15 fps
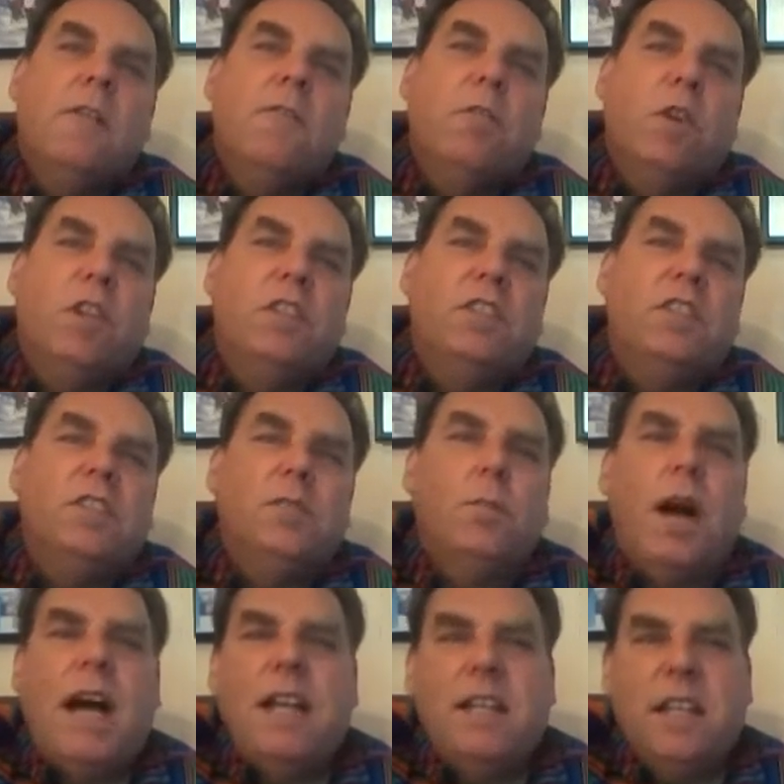For instance,
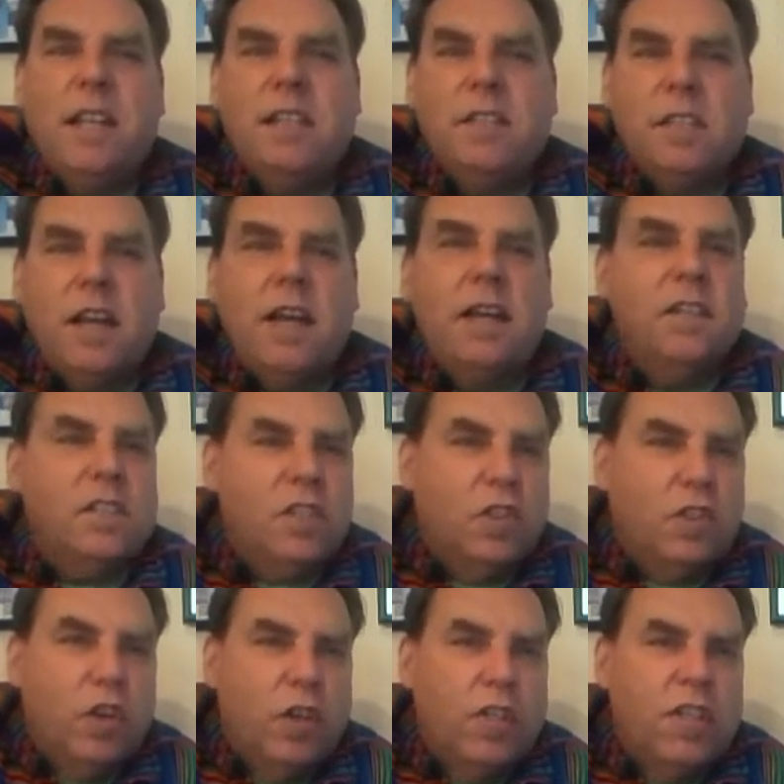my day sign is
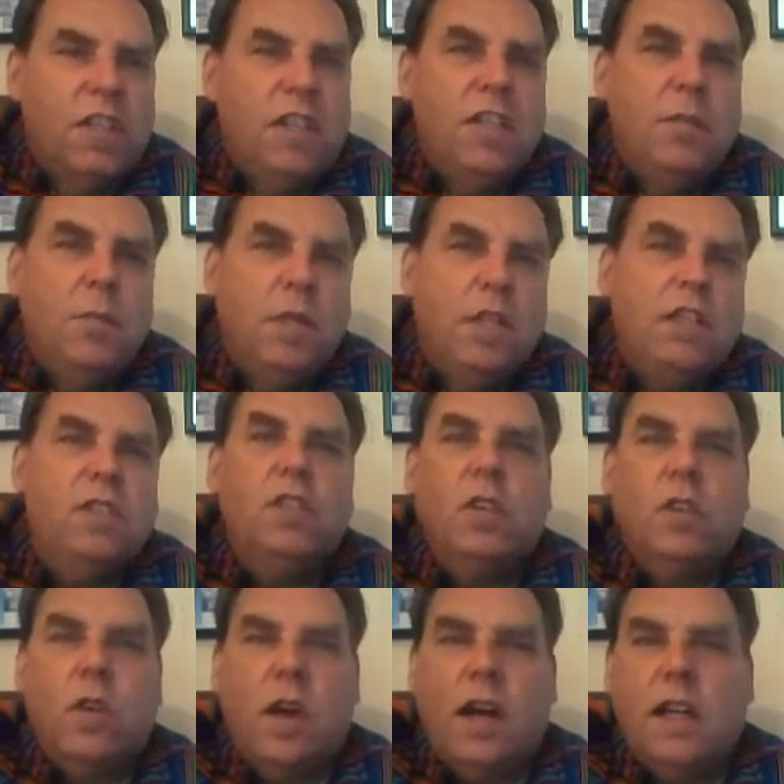13 e-meesh
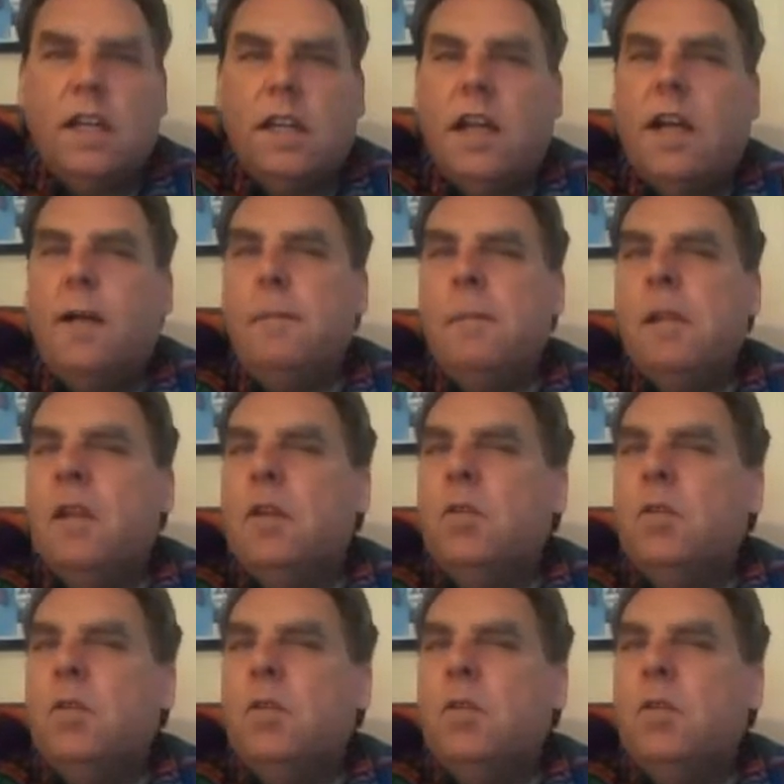or crocodile,